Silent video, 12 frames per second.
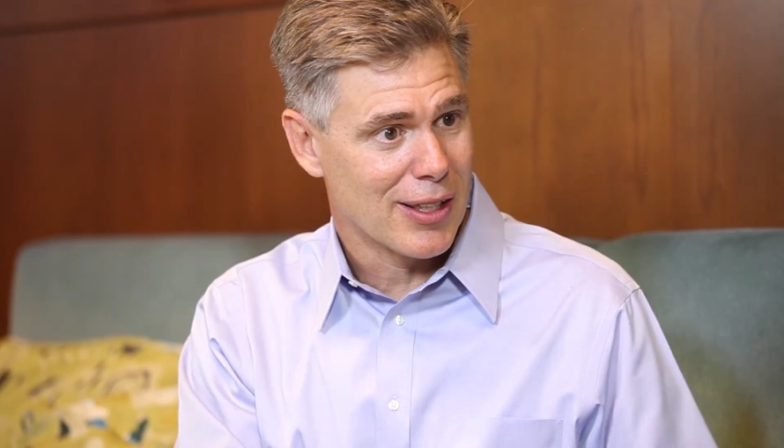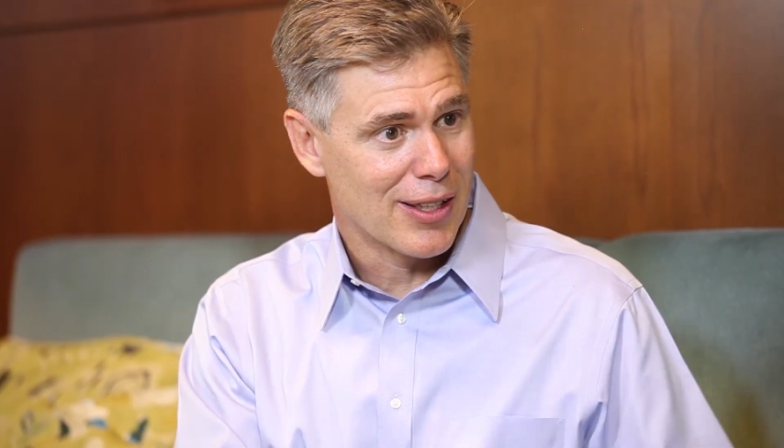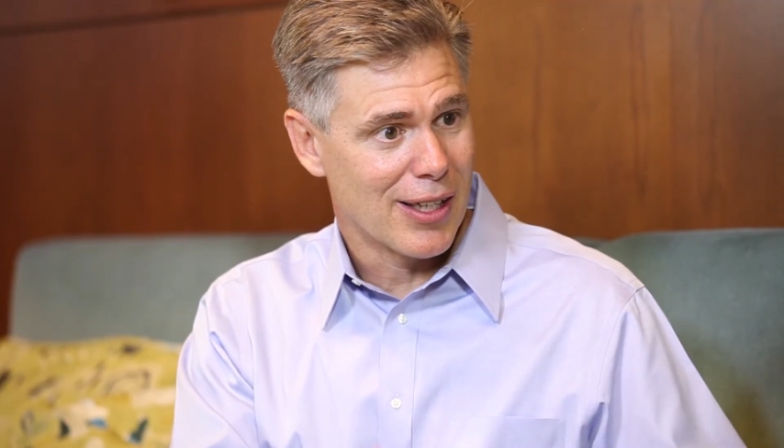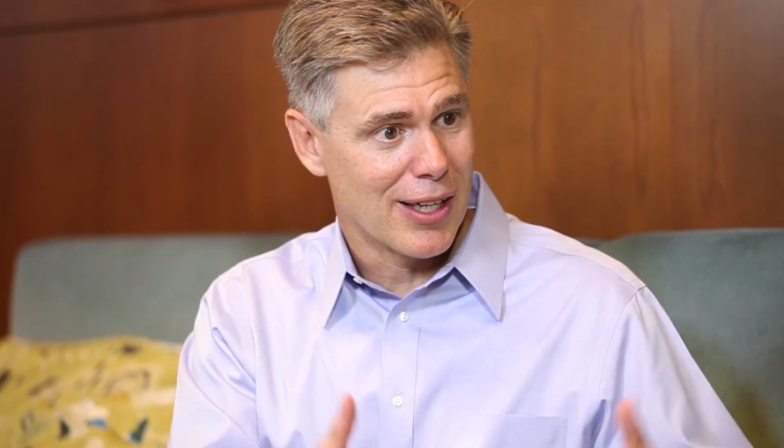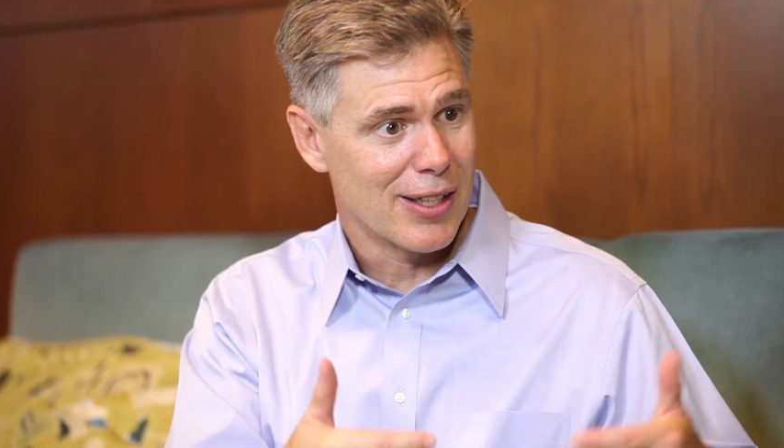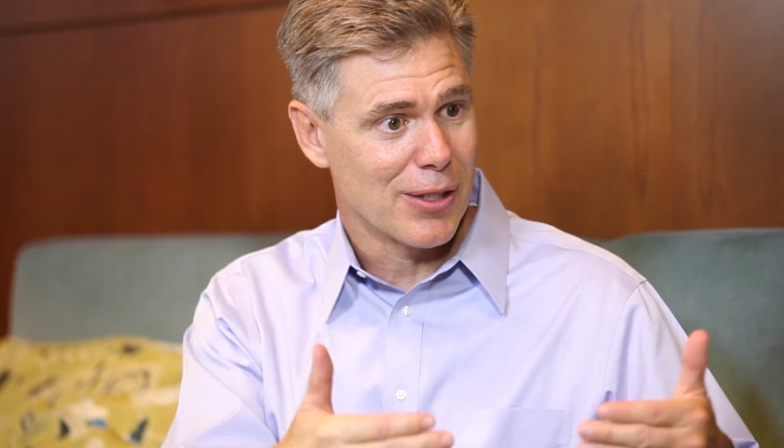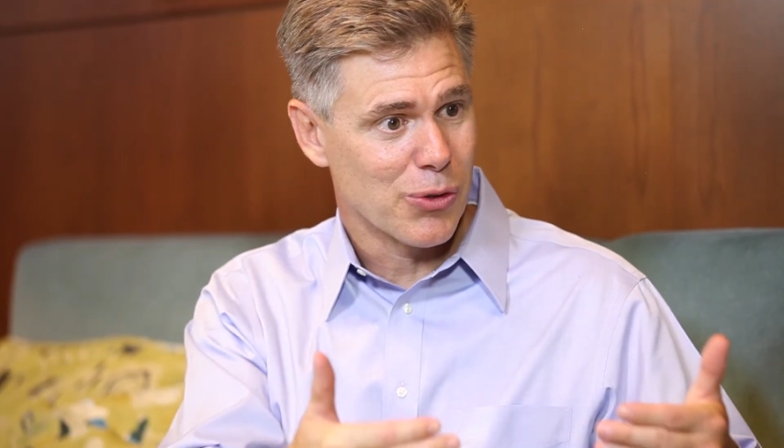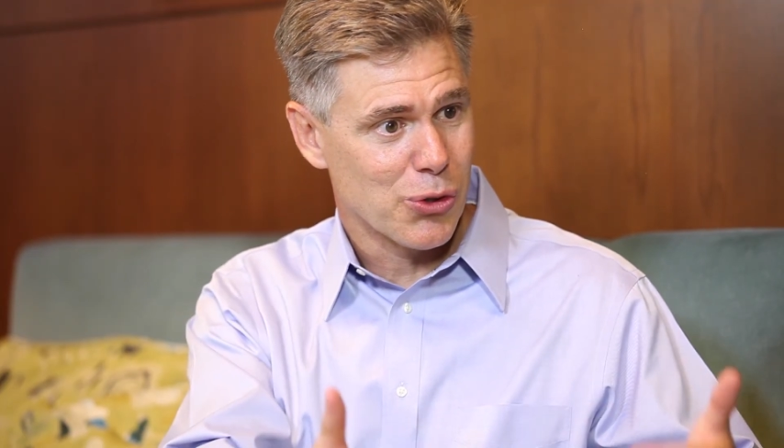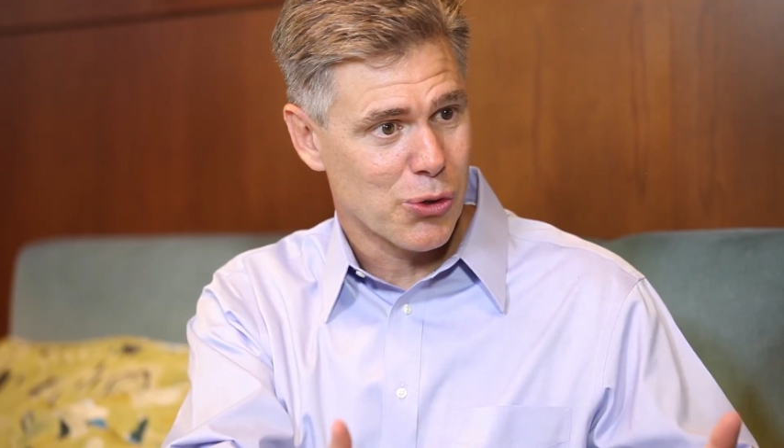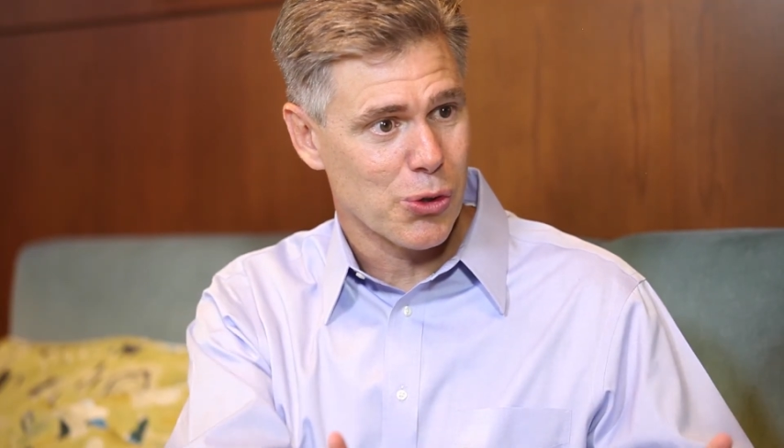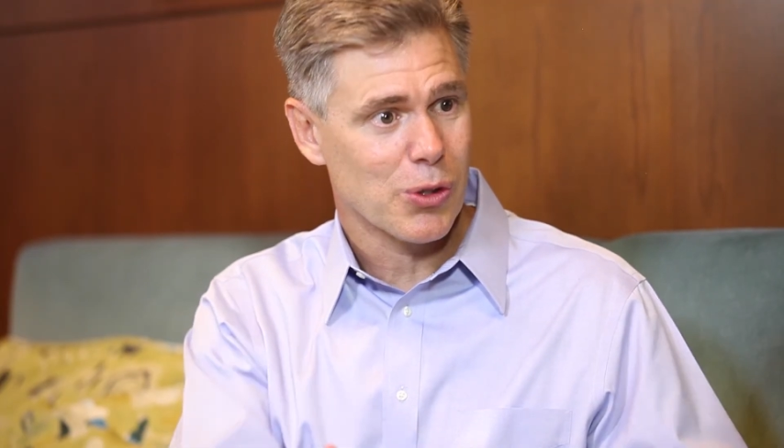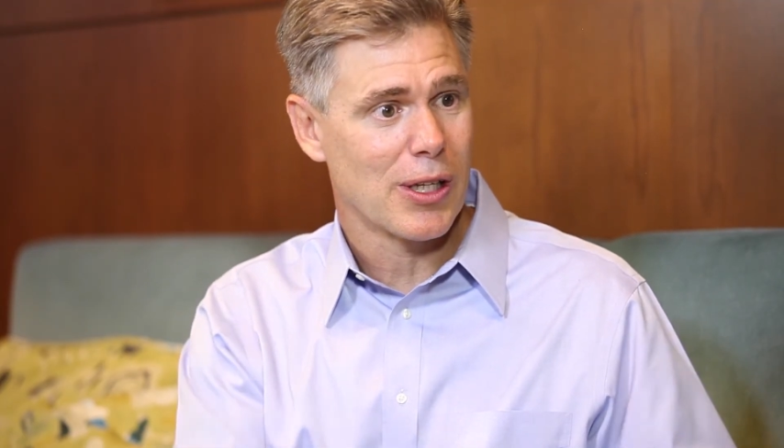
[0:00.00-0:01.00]
and there's a
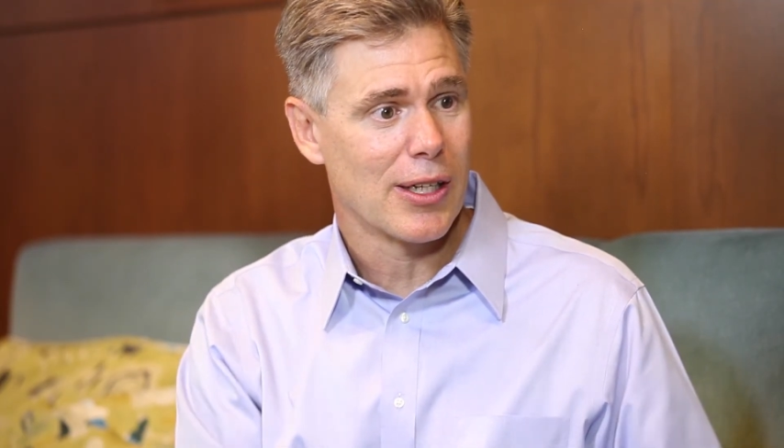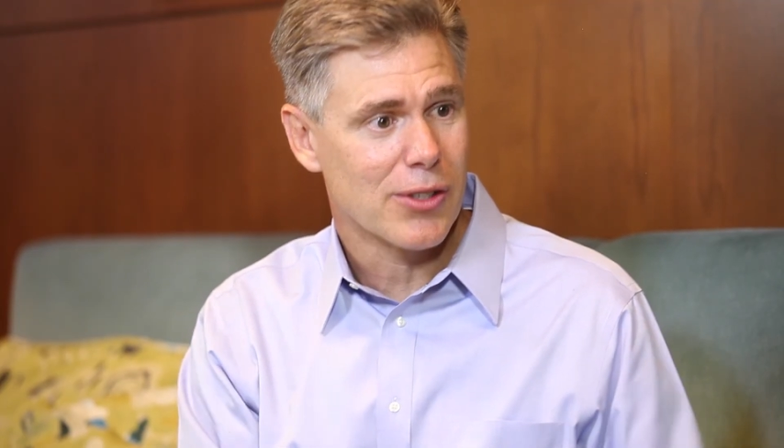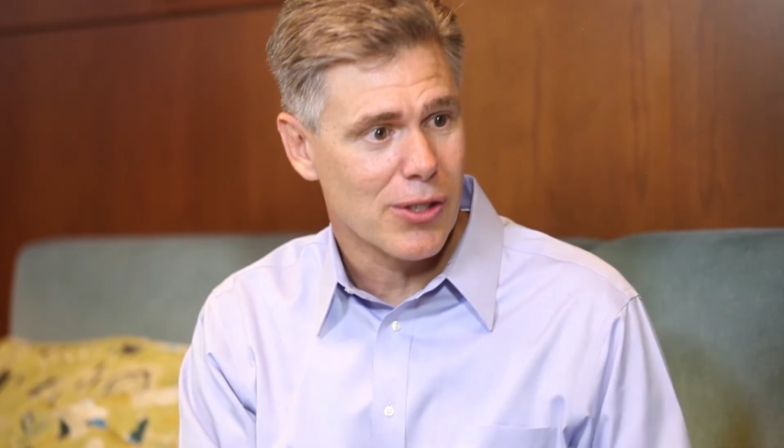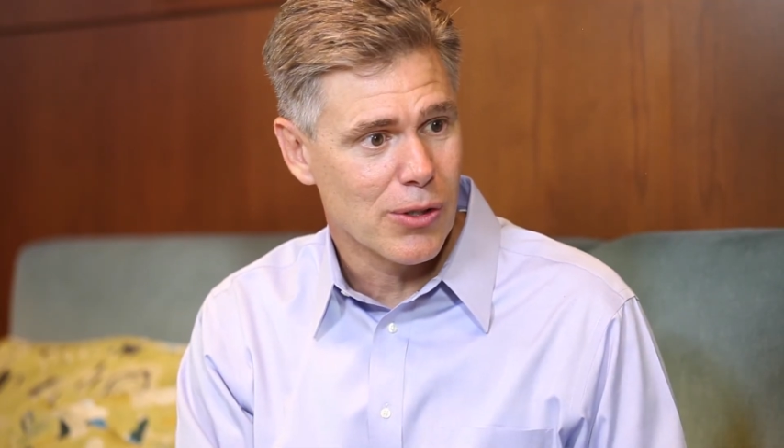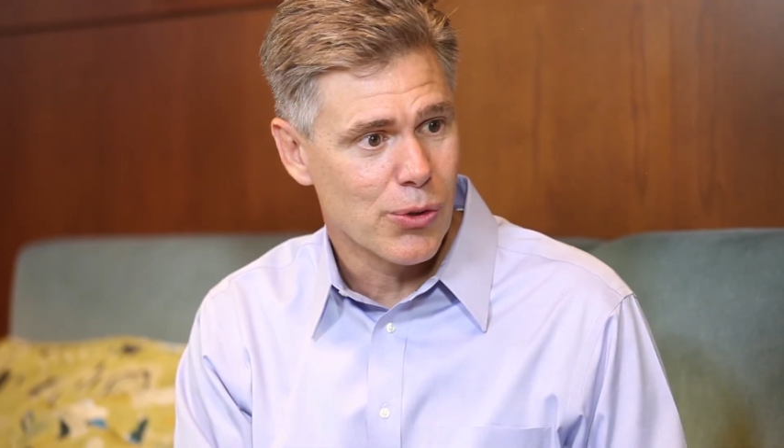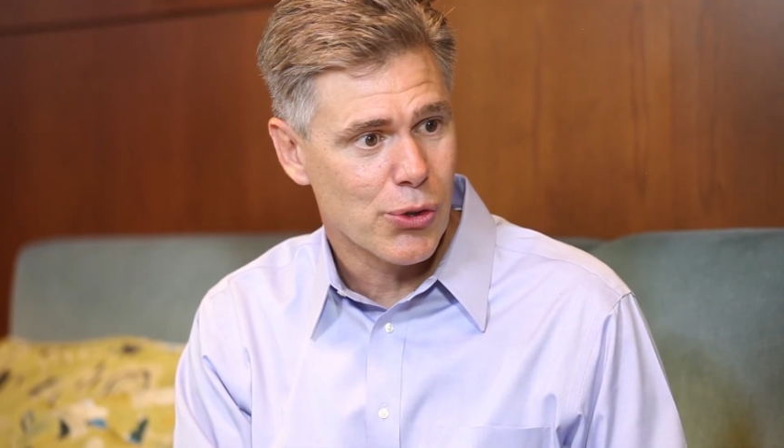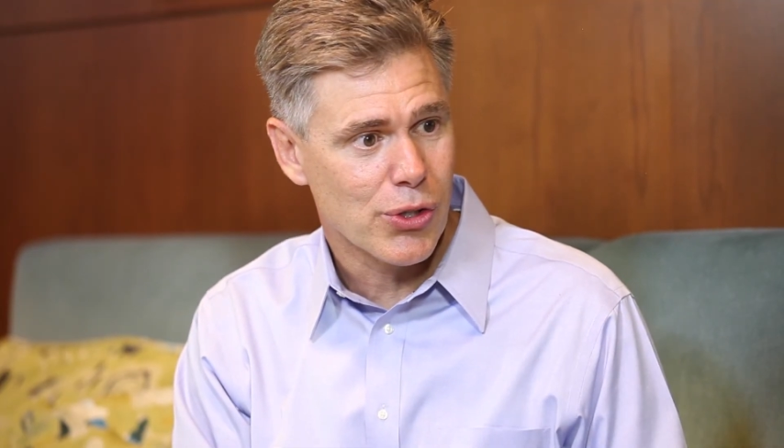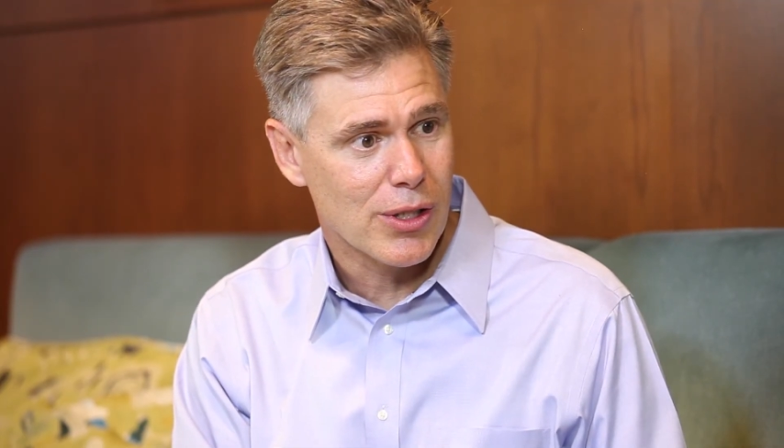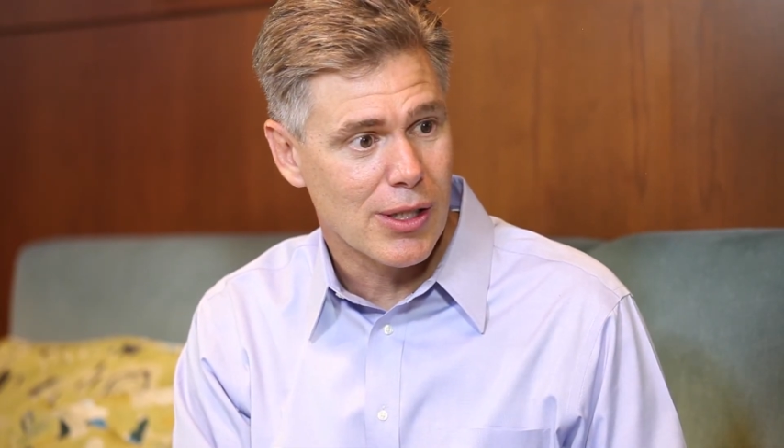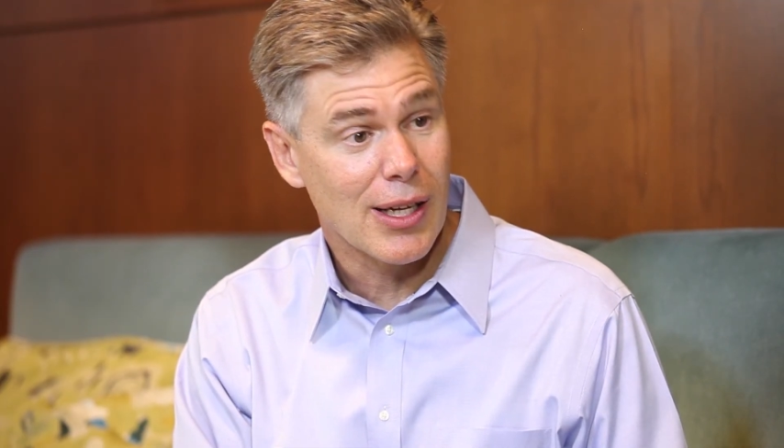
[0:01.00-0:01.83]
true cloud solution,